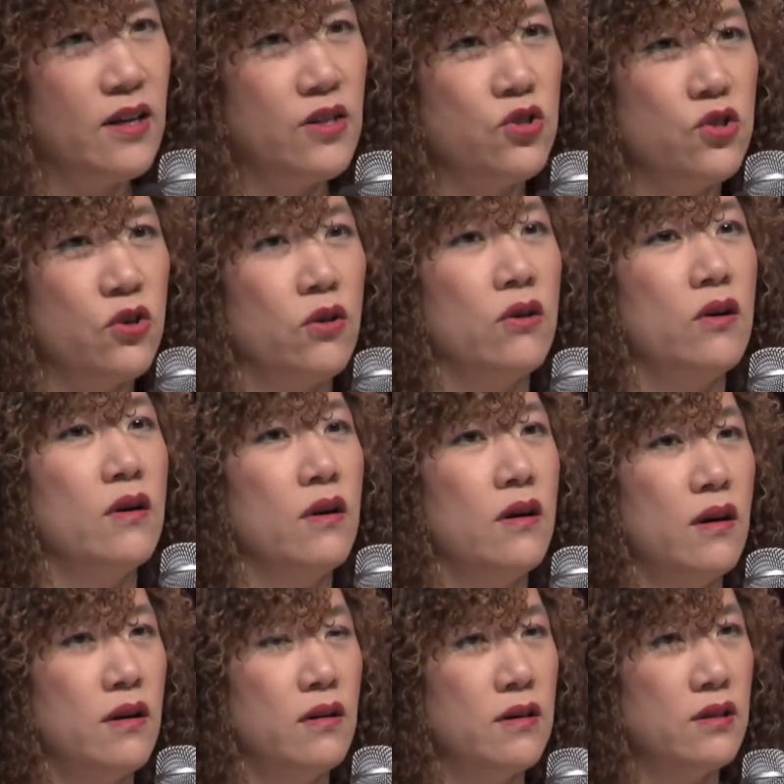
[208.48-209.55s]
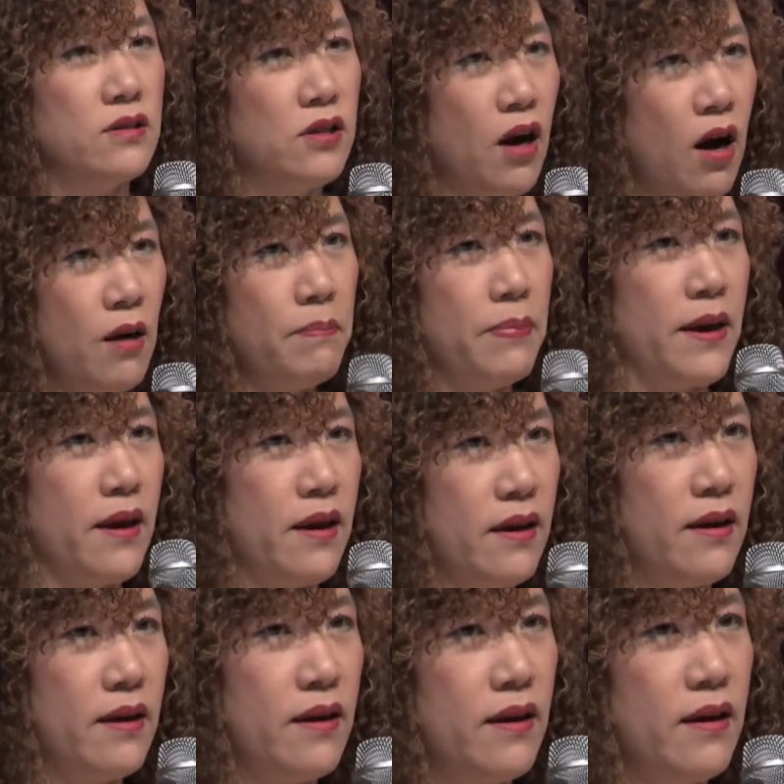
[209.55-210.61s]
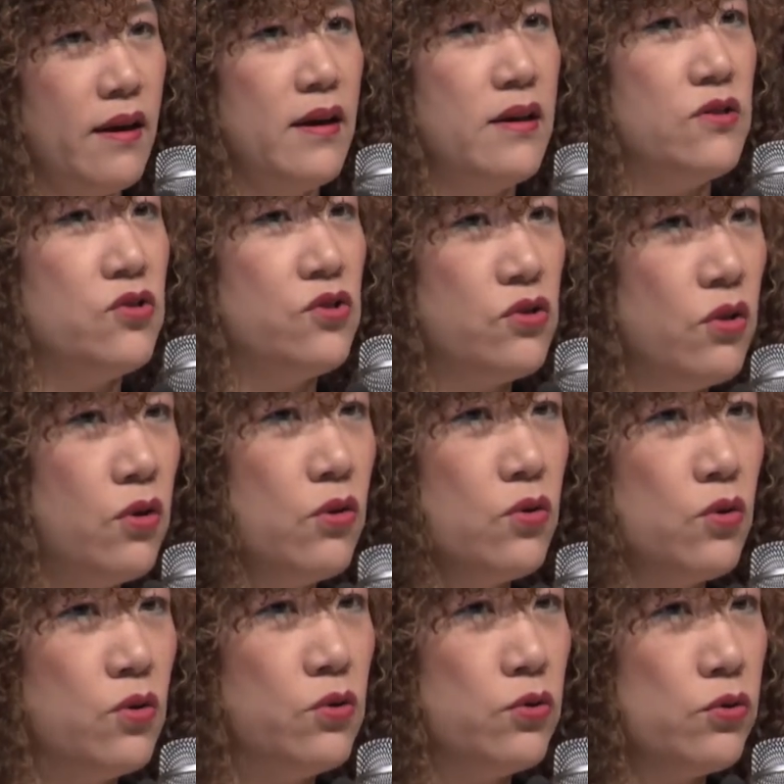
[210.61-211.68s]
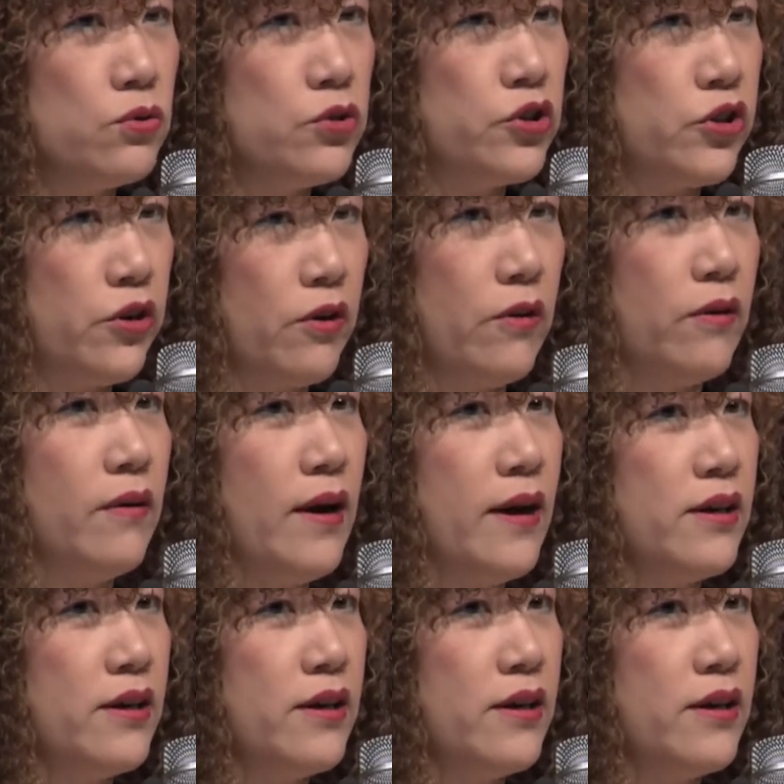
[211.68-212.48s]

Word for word: So the topping is so crucial.